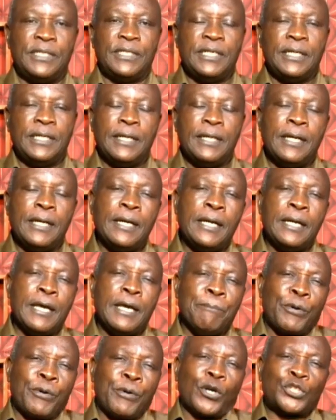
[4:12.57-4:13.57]
Because
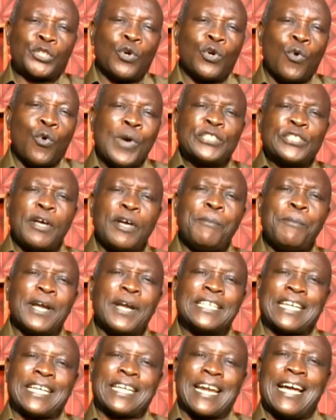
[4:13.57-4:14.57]
when somebody is
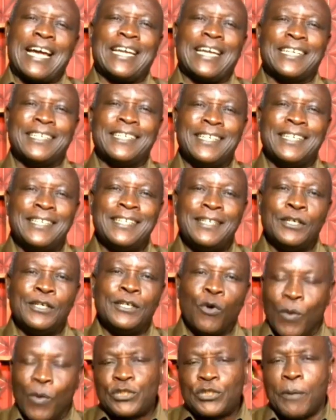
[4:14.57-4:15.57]
crying, or when somebody is
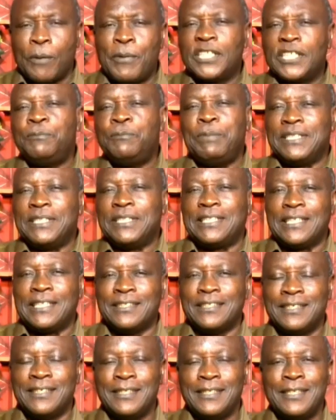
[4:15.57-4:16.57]
beaten, you
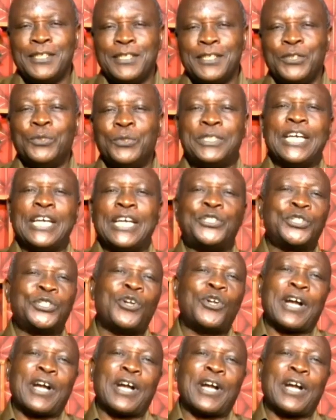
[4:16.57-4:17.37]
say you should not cry.